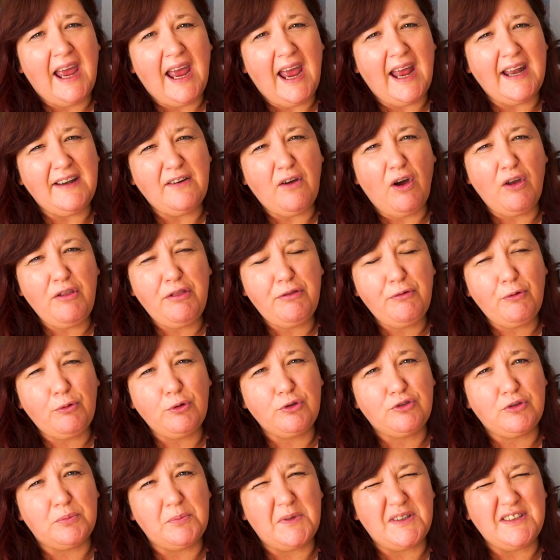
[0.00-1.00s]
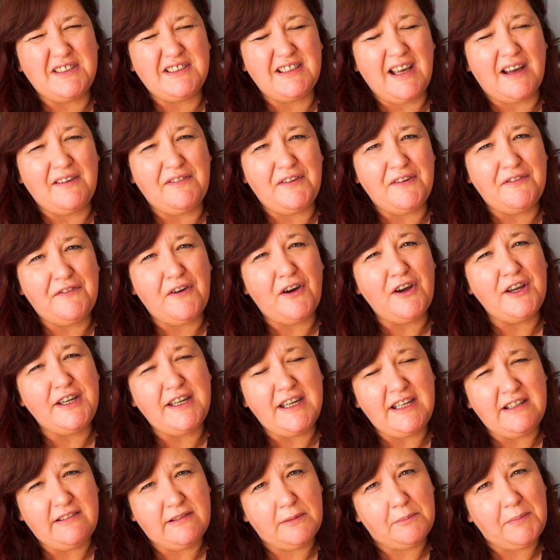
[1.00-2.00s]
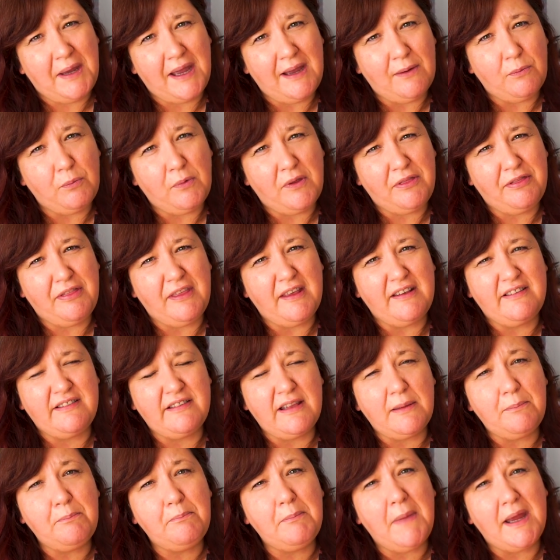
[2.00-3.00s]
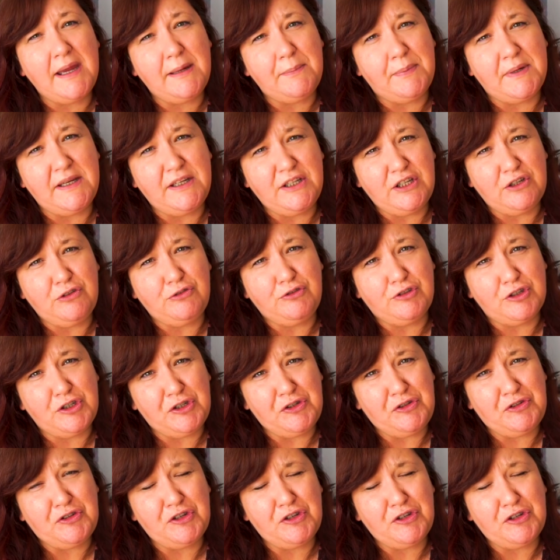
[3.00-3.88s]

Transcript: And I thought to myself, if I need some help with this, then maybe you do